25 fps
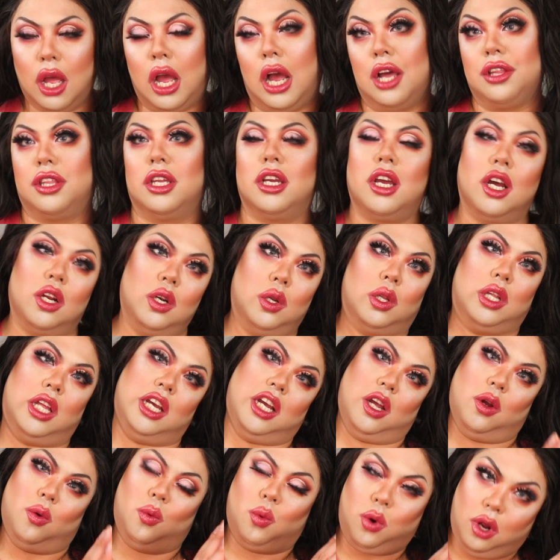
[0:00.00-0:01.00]
I think I look like
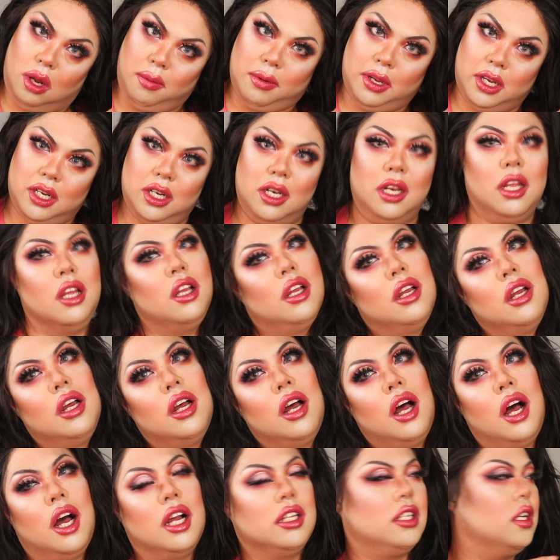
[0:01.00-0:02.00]
a woman.
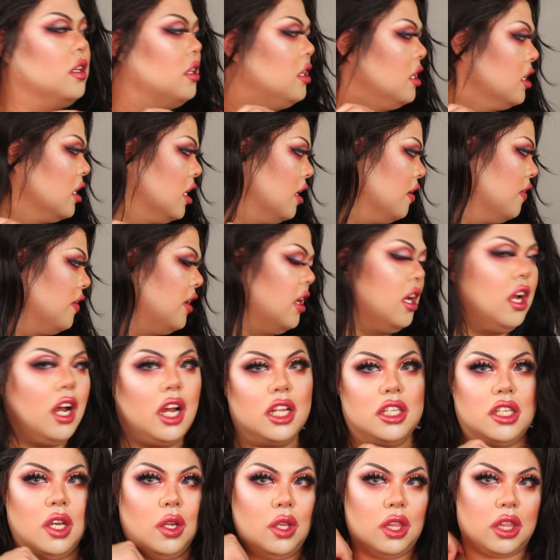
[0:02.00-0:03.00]
I don't think I
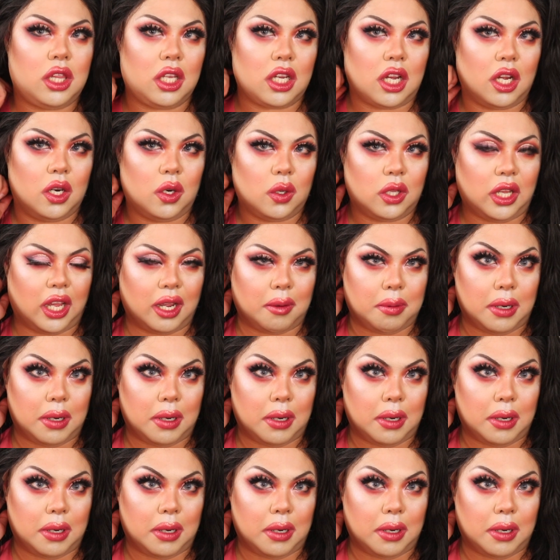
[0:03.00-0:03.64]
look like